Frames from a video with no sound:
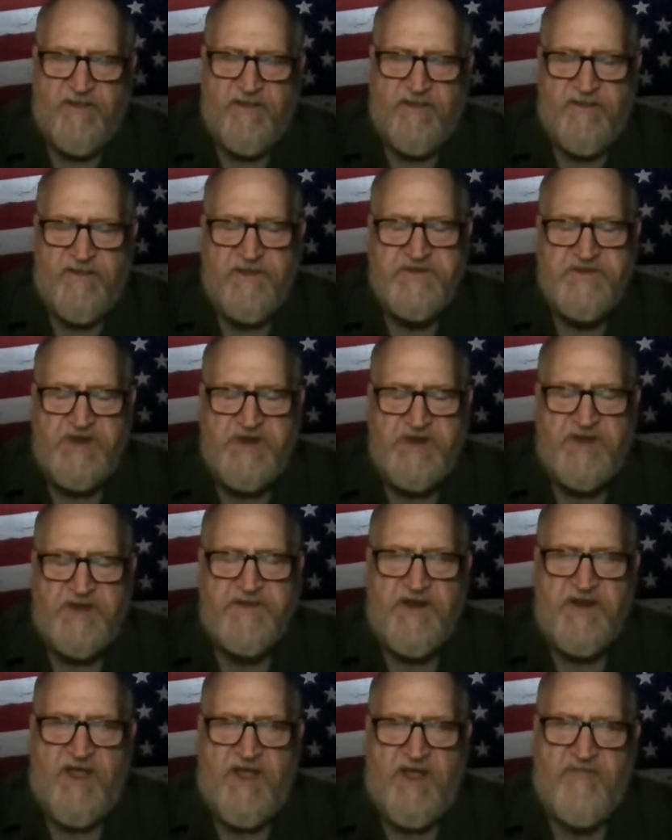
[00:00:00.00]

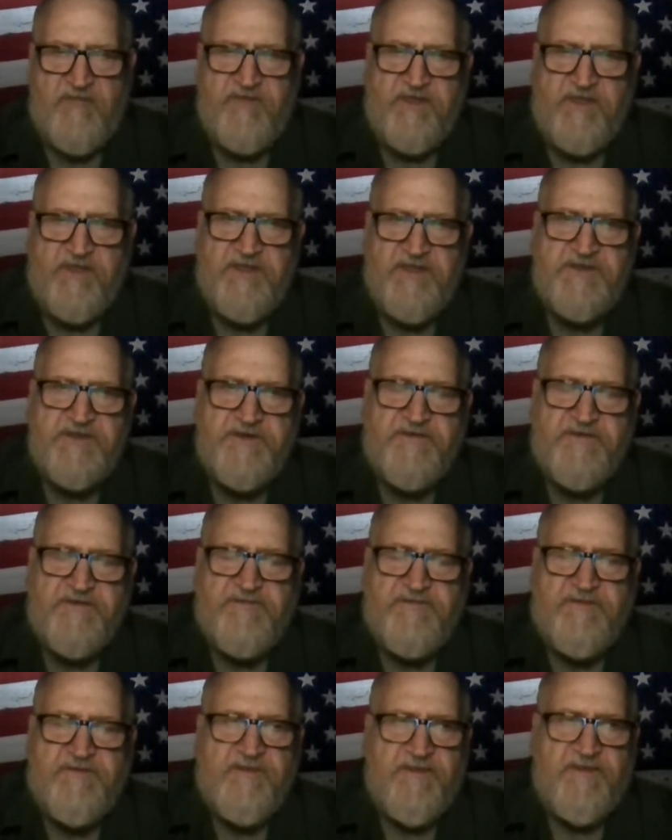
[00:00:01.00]
ejecting out the engine
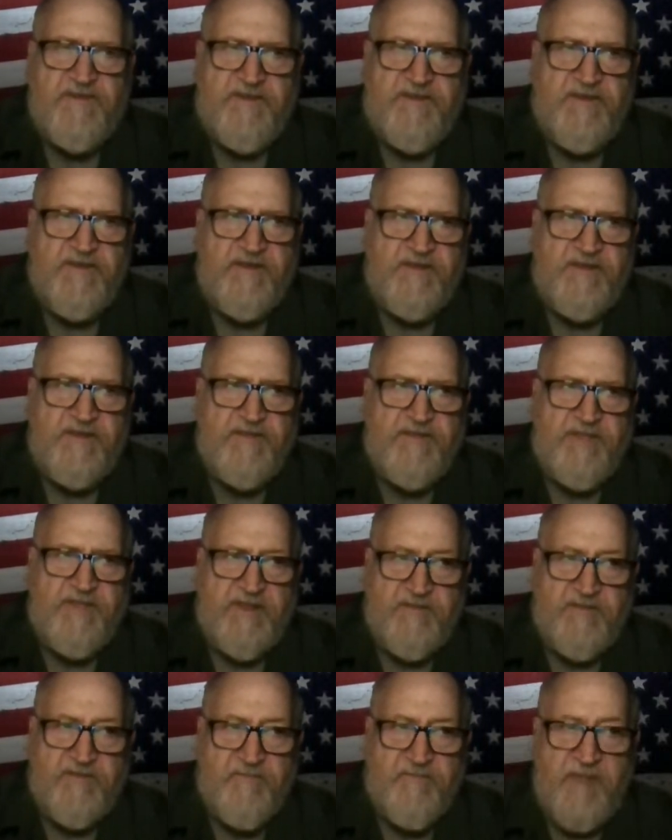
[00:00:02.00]

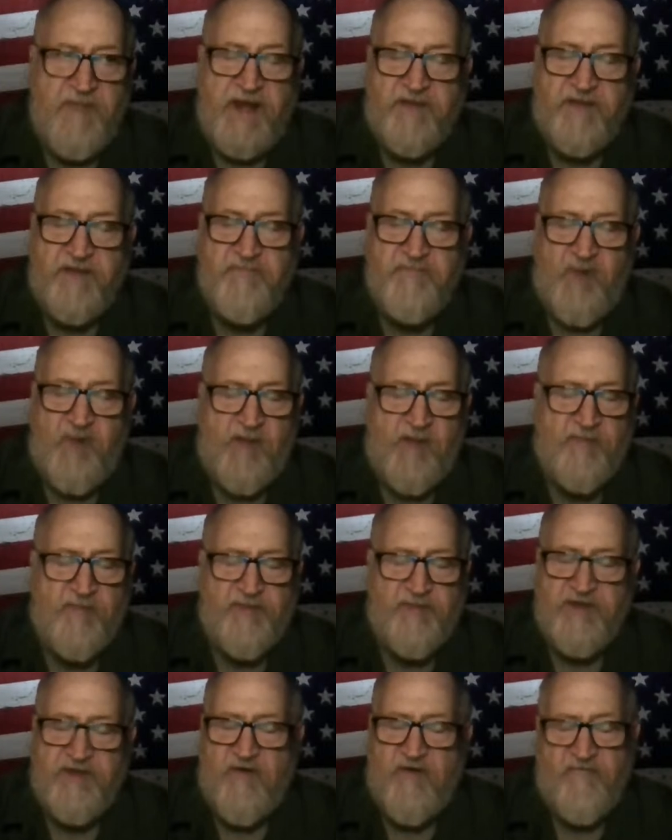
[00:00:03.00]
that made it
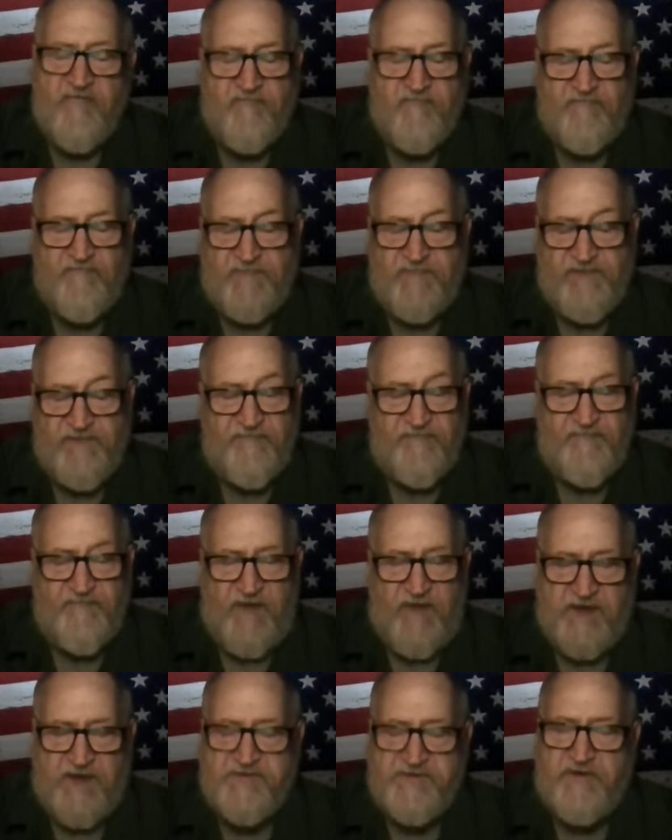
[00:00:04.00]
probably go even
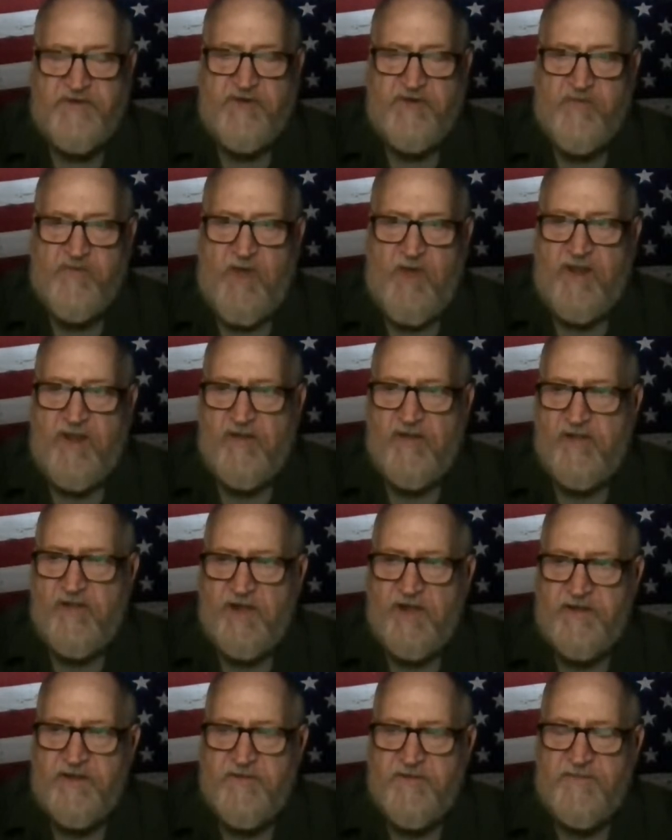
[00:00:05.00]
faster. That's why it looked
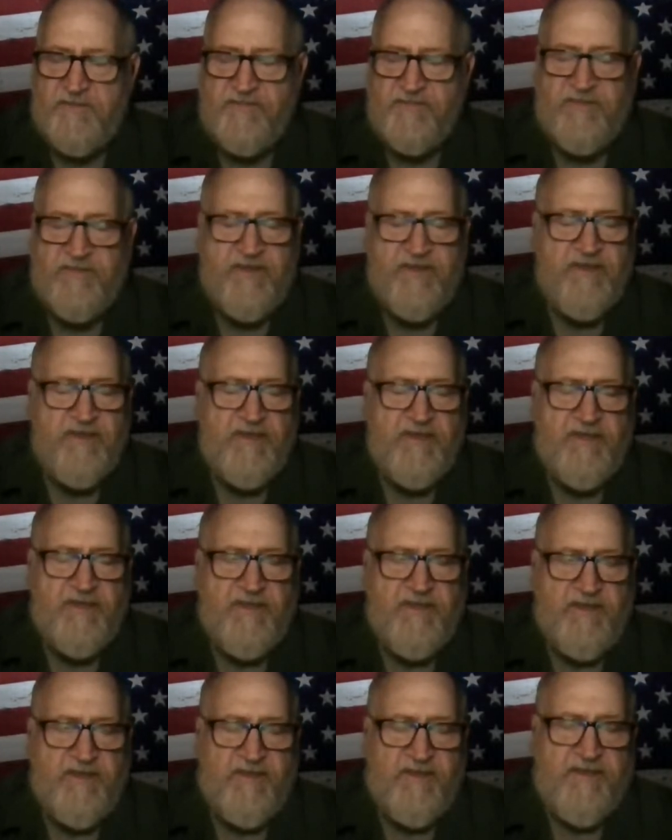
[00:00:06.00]
like a
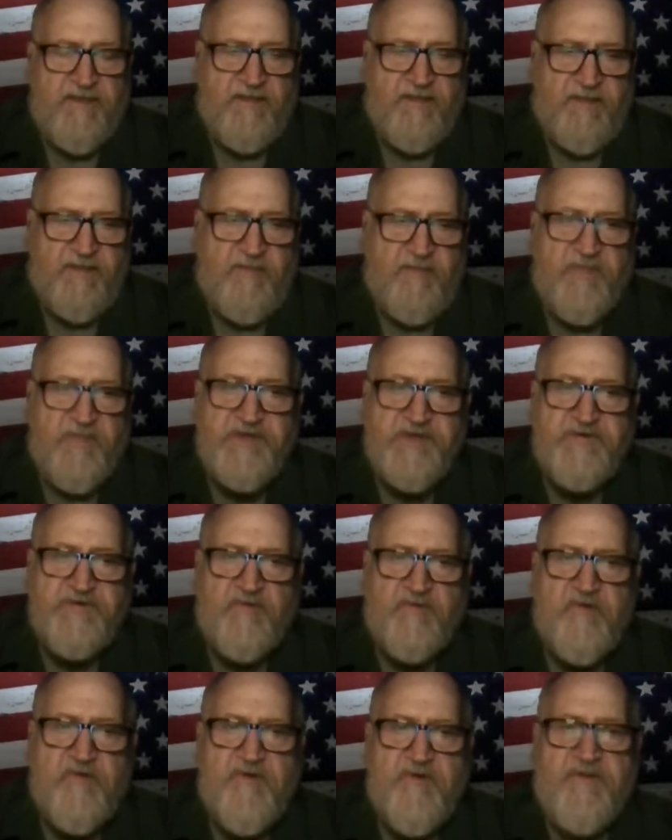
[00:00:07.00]
missile
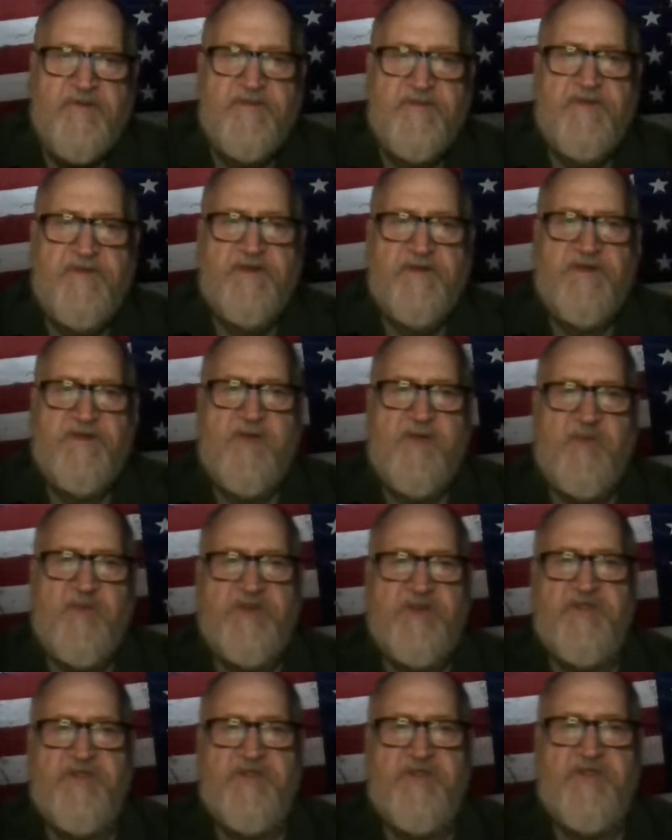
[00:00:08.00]
going coming
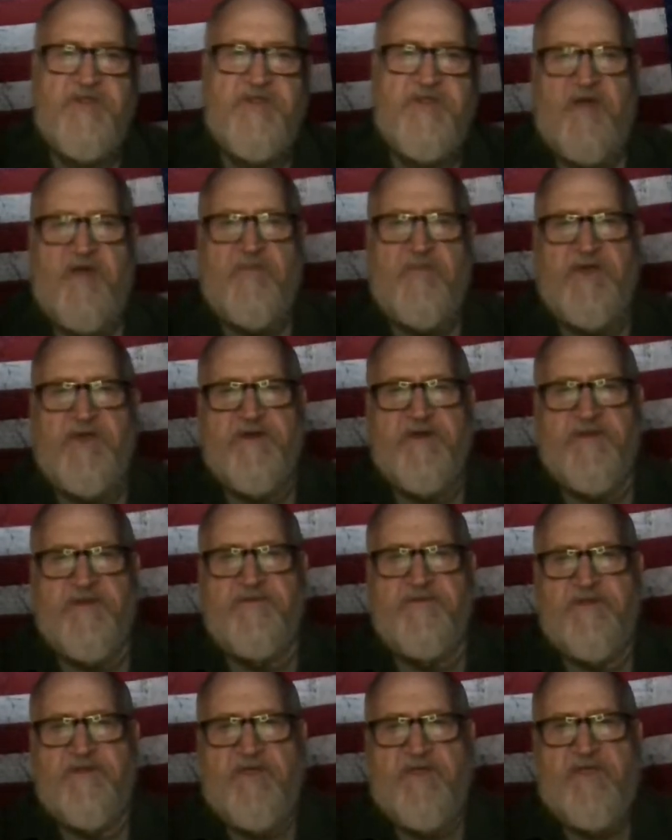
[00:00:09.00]
to the ground
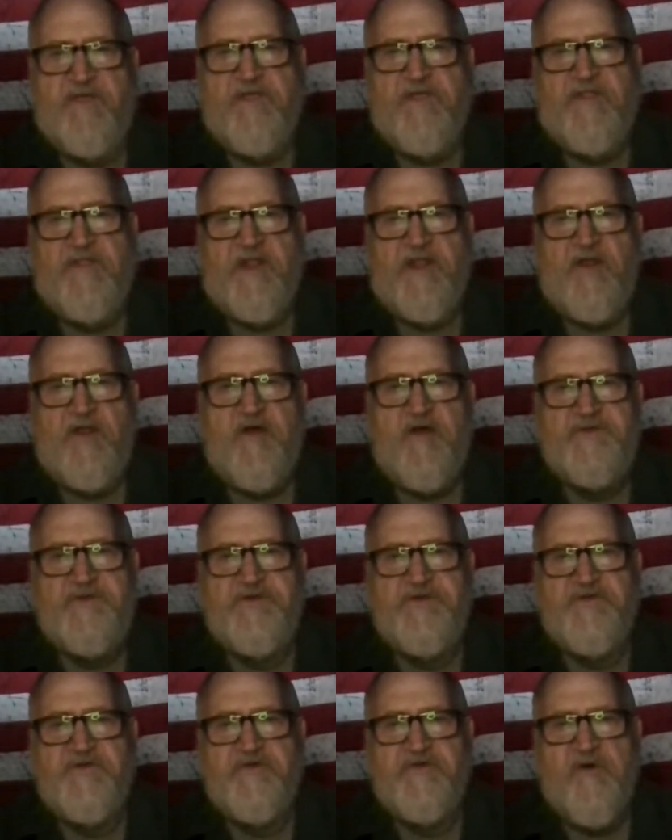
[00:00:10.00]
because they lost
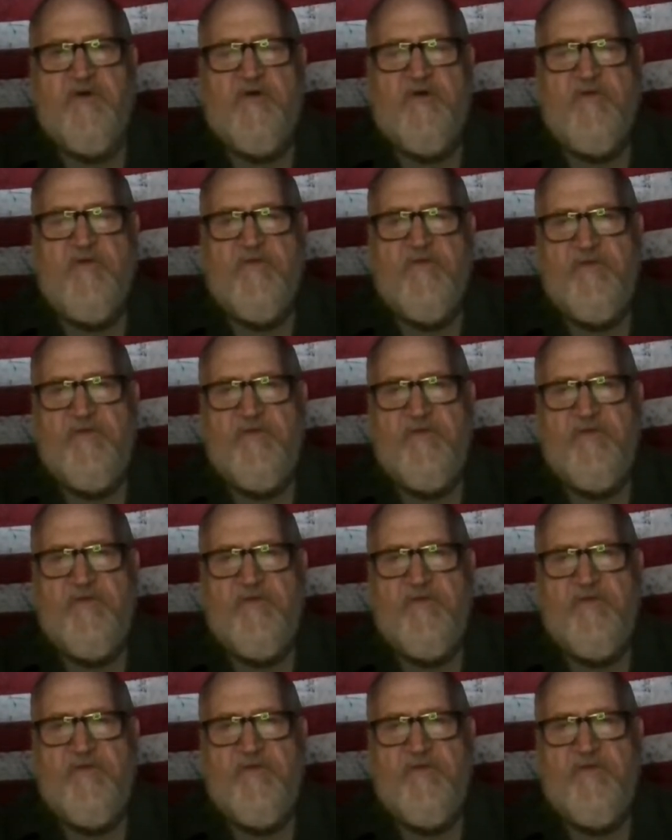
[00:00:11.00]
control.